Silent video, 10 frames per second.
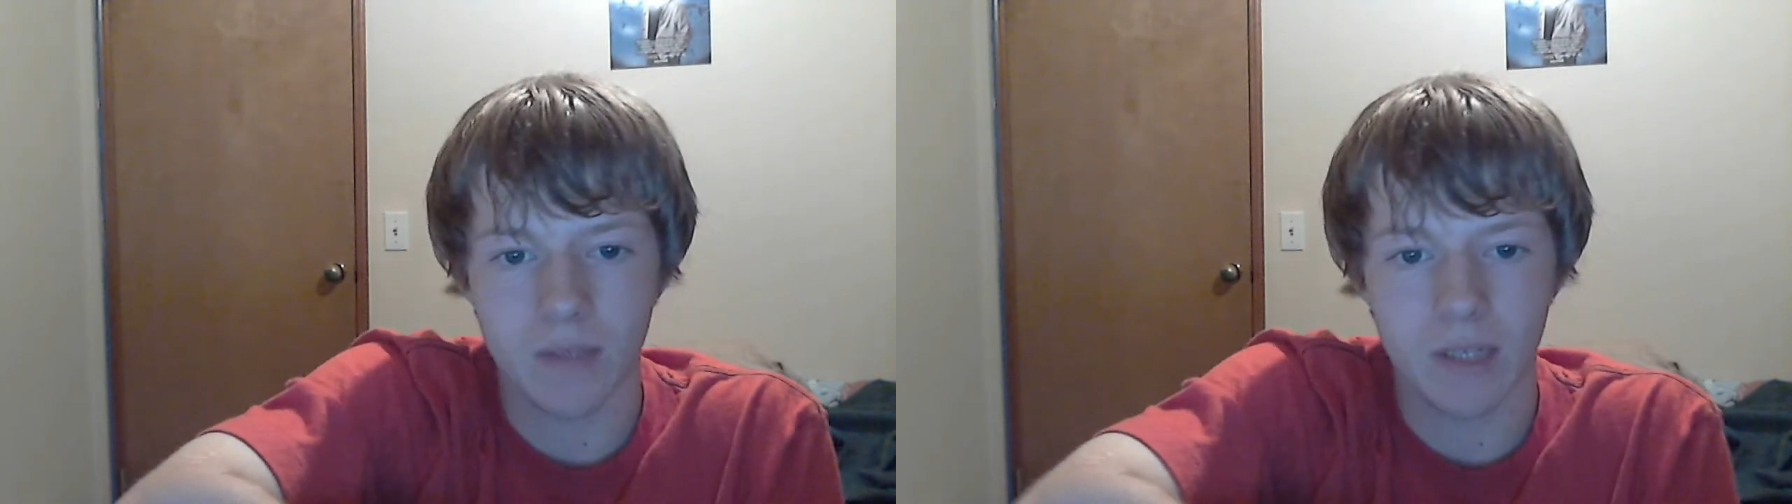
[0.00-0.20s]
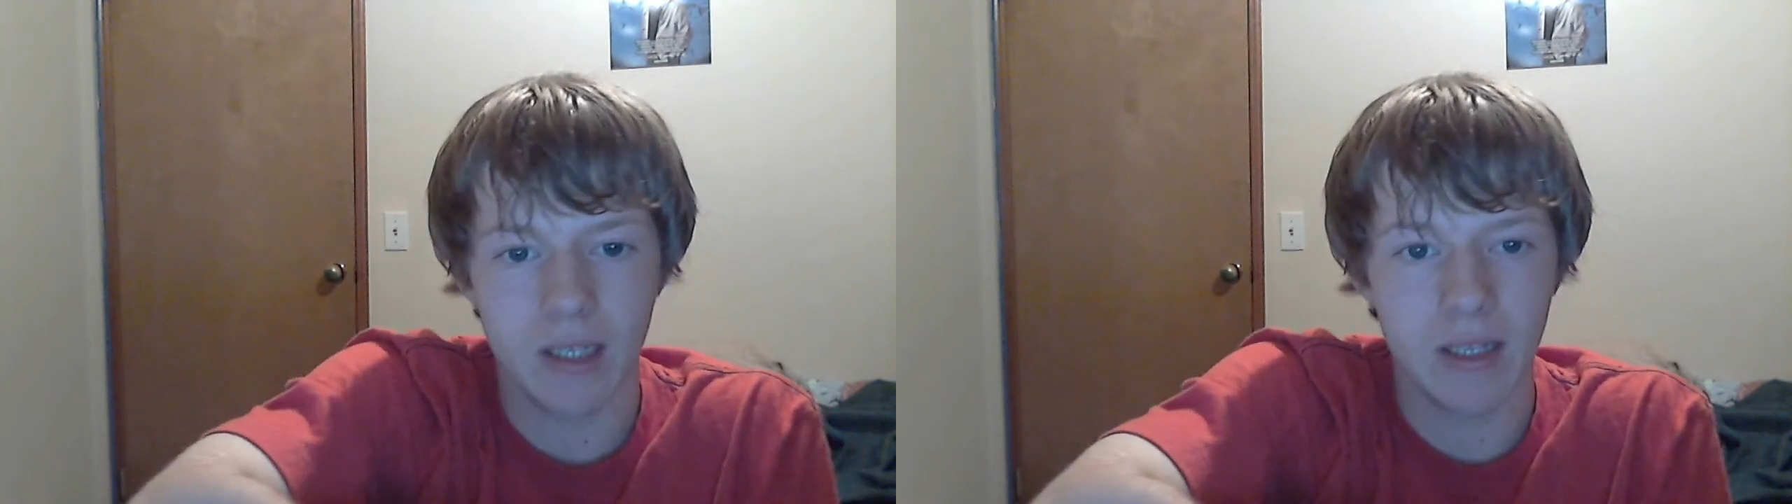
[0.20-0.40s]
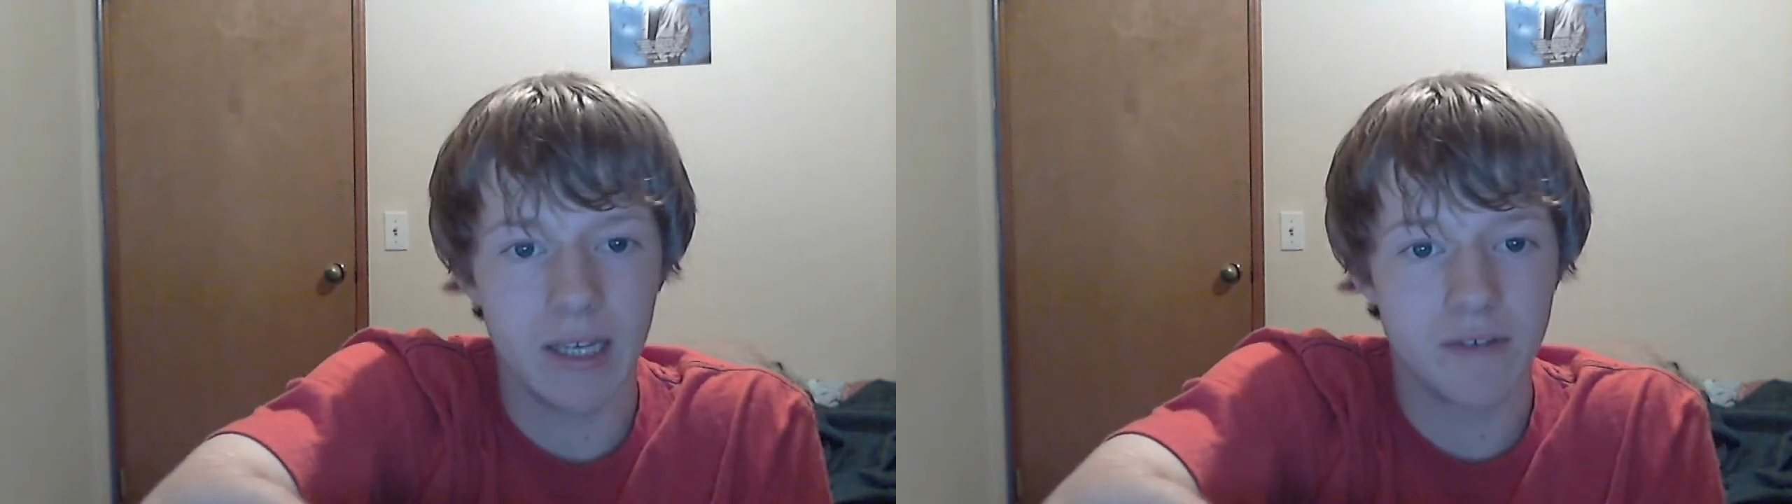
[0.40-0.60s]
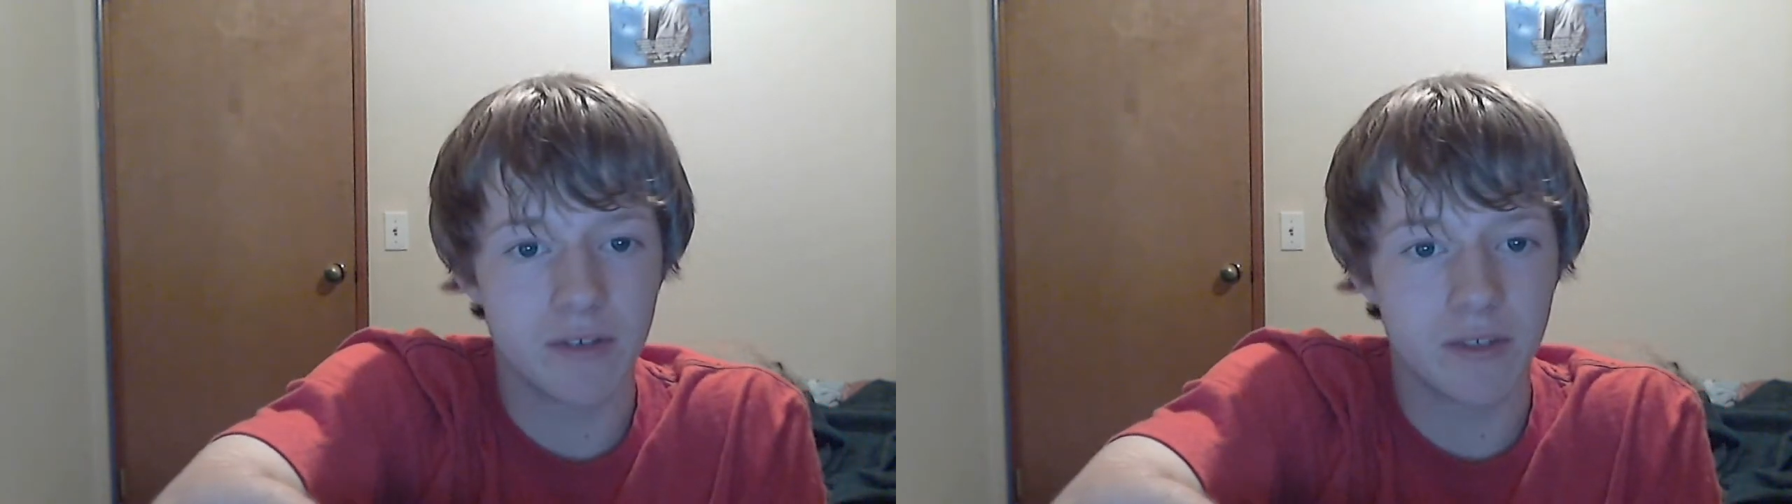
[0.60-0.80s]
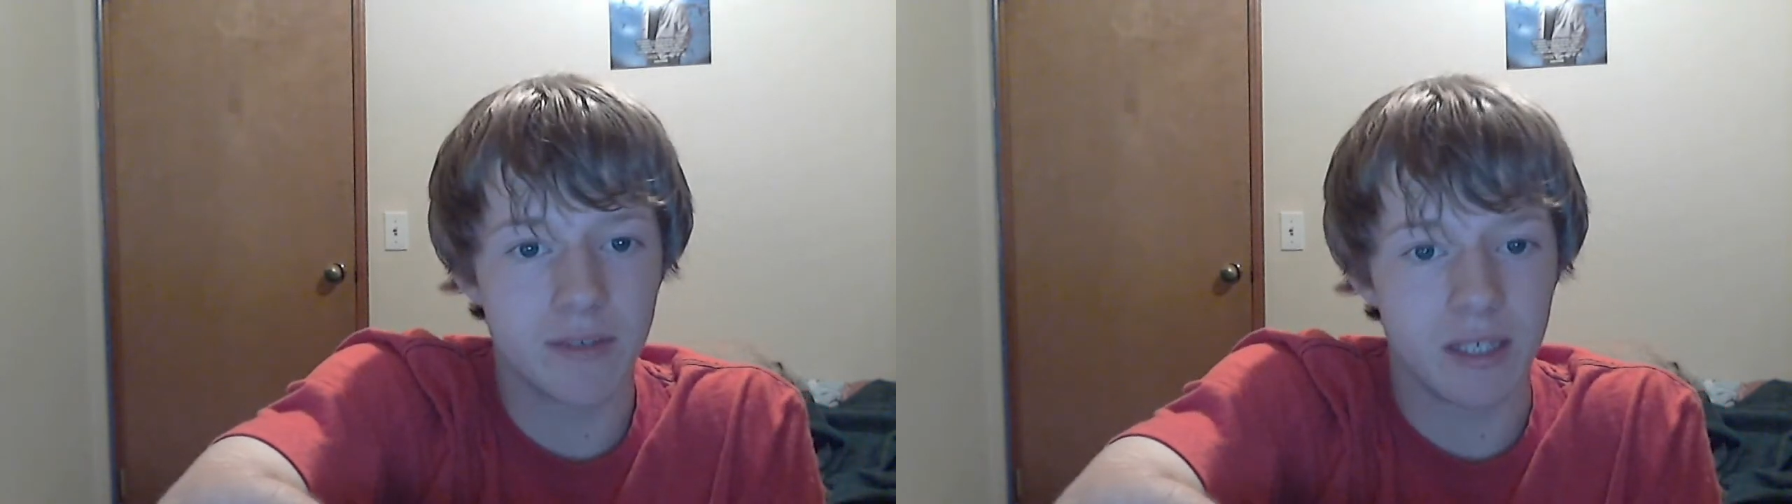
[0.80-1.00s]
and live
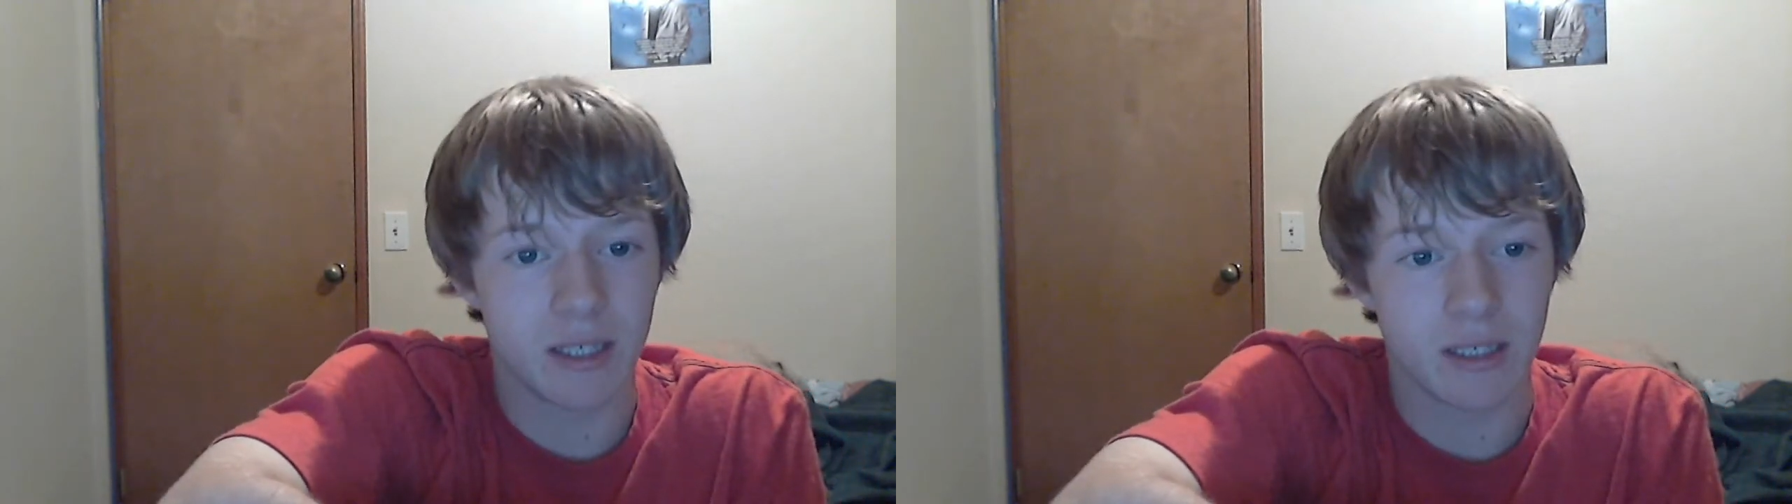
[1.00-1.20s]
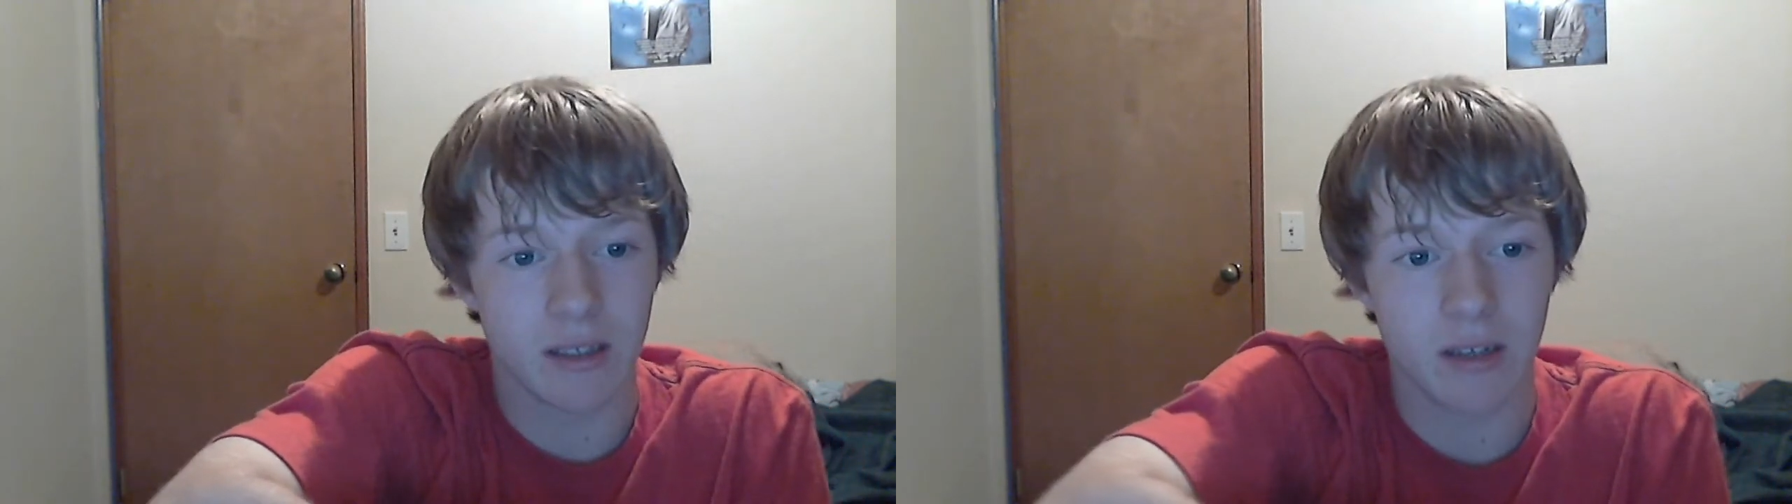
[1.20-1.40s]
streaming.